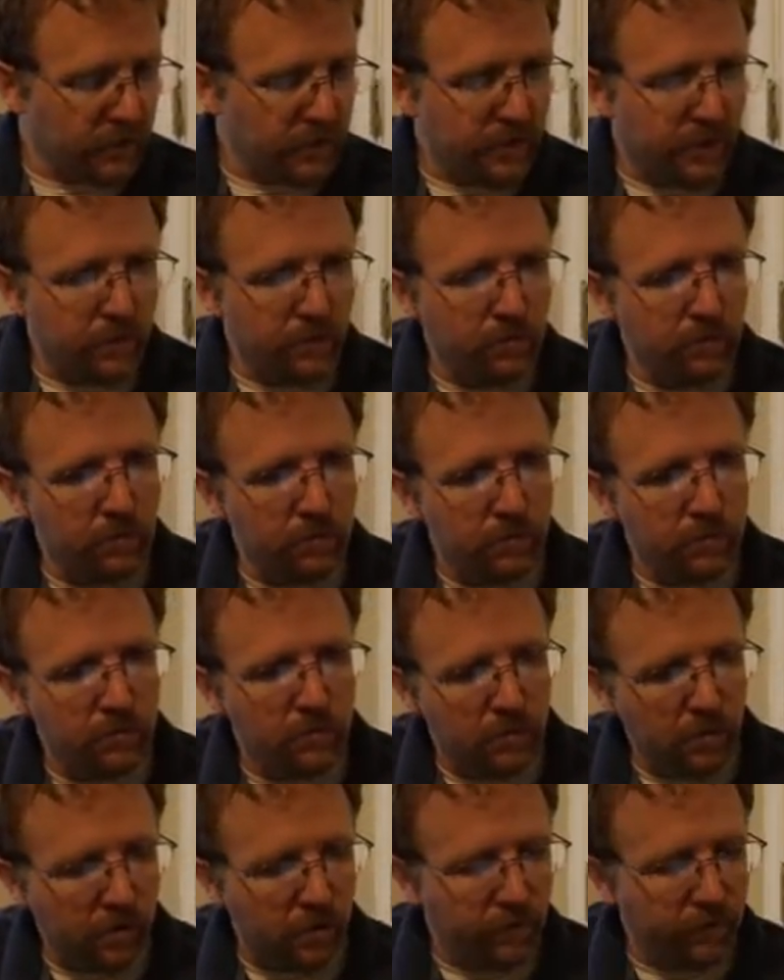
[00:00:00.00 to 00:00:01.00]
So
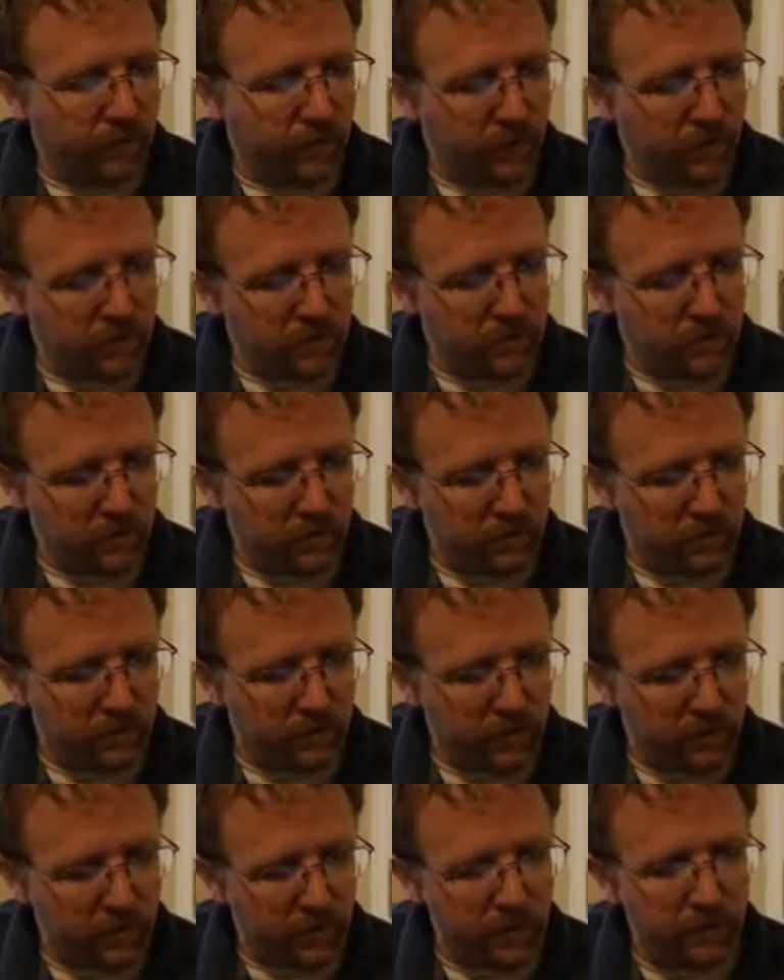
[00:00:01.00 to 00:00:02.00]
our fingers are going to
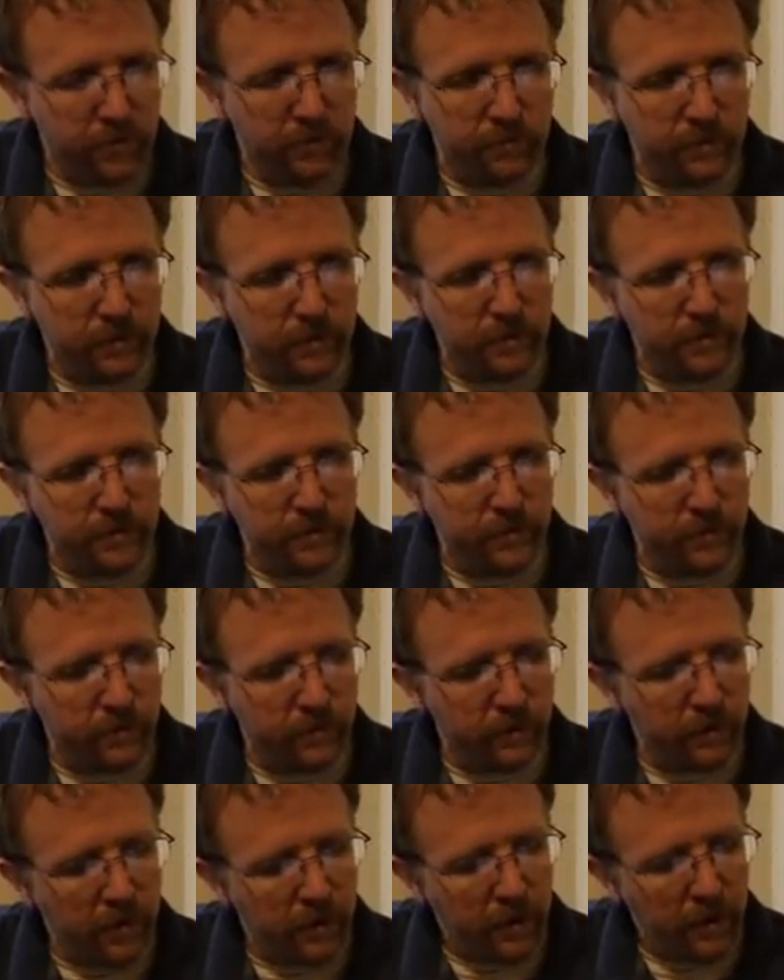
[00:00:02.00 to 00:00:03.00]
be a little bit
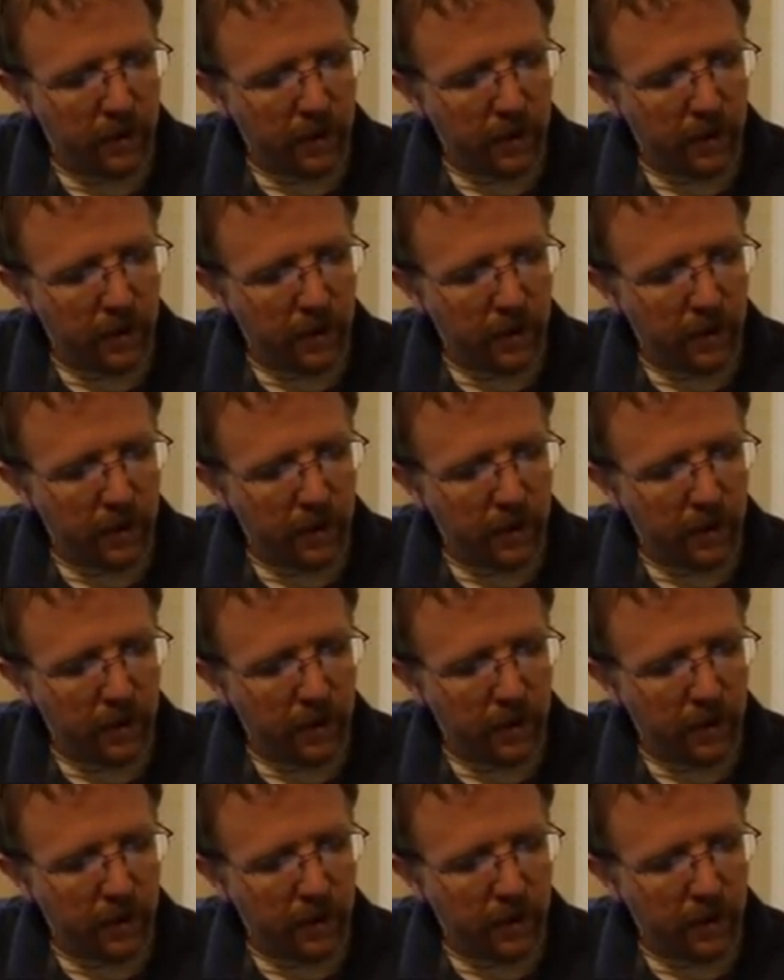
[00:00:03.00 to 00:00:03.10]
different.